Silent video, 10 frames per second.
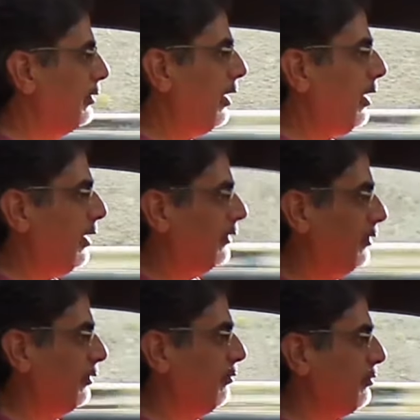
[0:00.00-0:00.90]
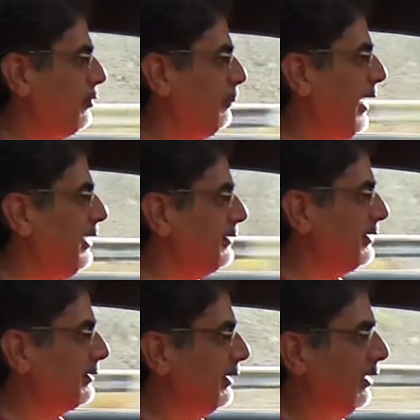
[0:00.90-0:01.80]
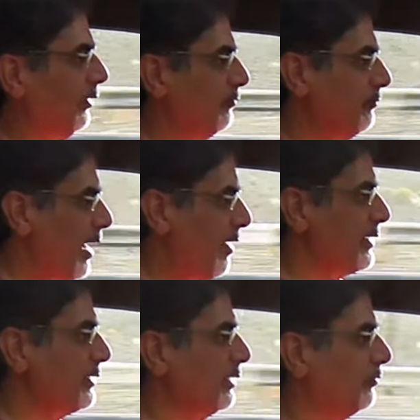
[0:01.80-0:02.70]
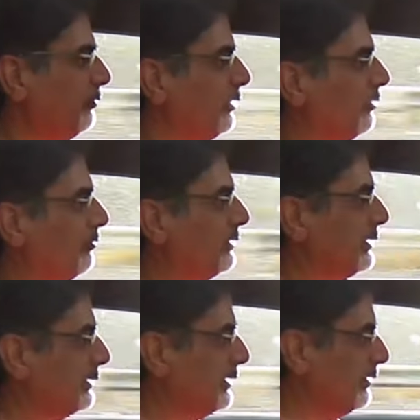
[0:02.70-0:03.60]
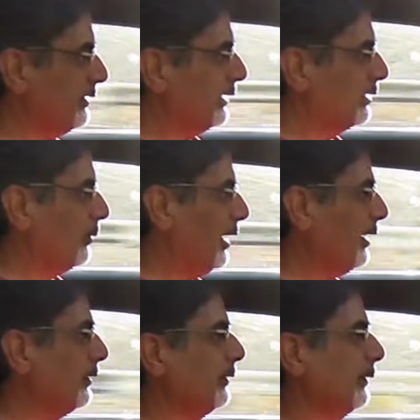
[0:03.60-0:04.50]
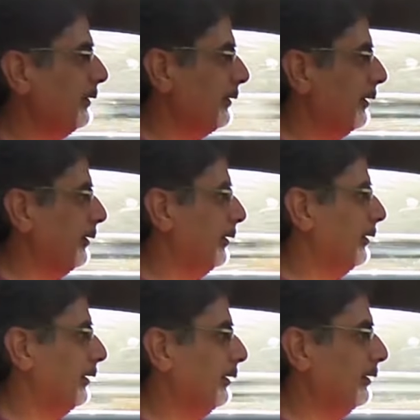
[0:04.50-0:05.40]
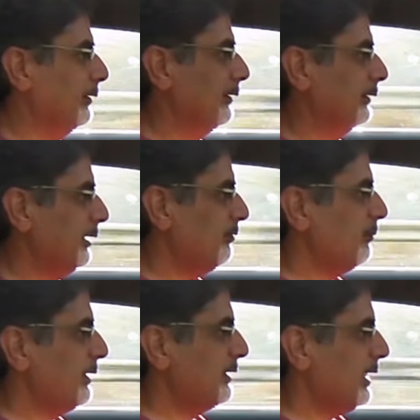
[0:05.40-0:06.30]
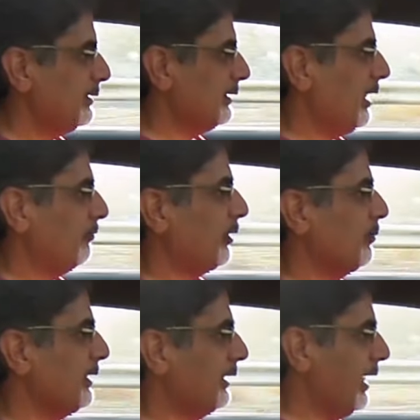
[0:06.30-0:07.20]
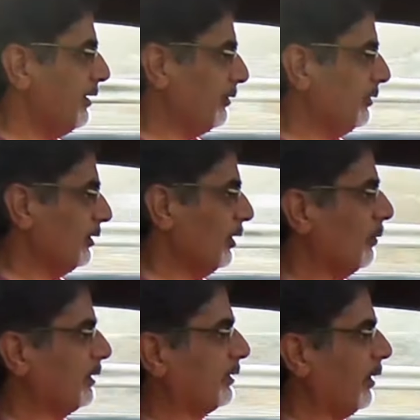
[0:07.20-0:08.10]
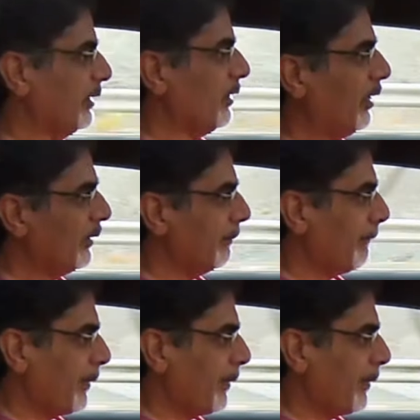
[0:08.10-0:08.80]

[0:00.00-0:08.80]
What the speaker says: Oh, stupendous. Very good feel from the steering as well. It's giving me just enough communication to know what's going on.